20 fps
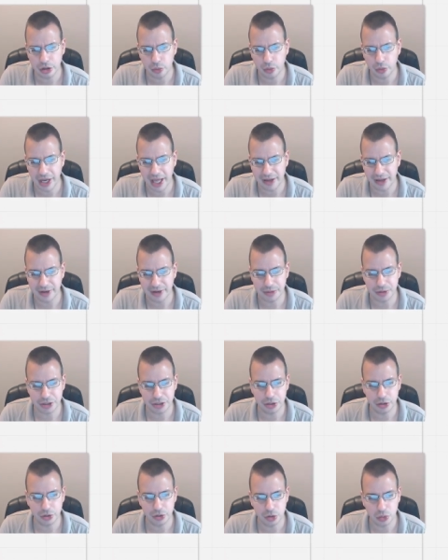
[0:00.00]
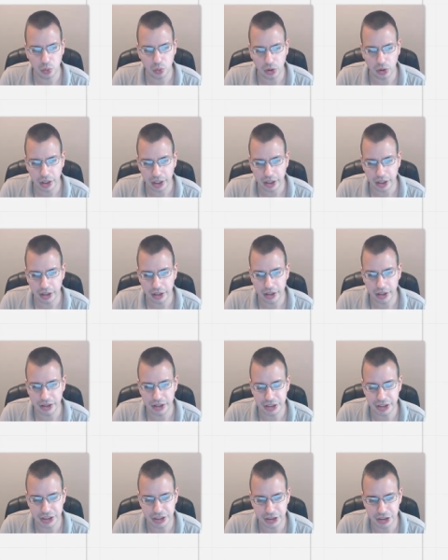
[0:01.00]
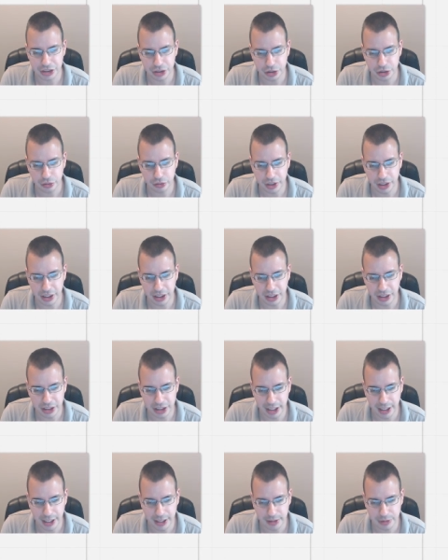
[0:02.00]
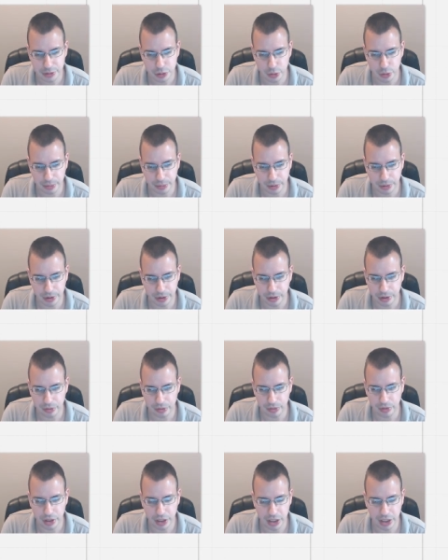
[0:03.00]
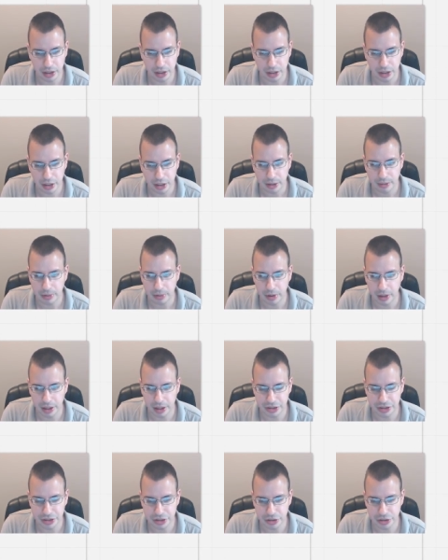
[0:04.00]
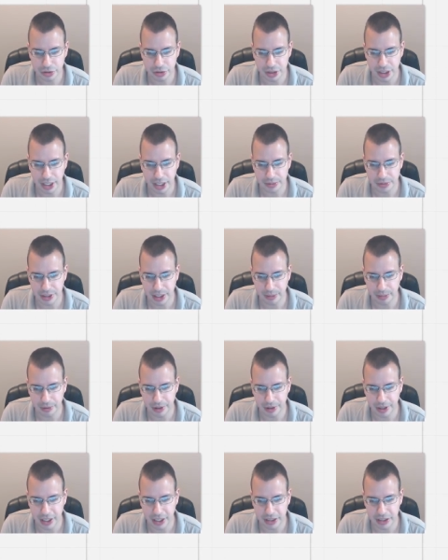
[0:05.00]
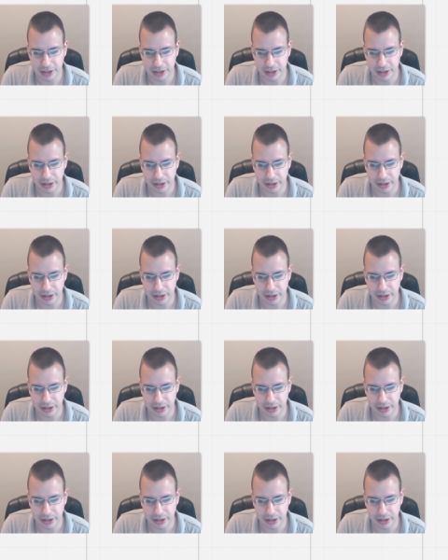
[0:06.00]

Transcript: 1 half times 2 is 1. This is 3 times 1.3 plus 2 times 9.8.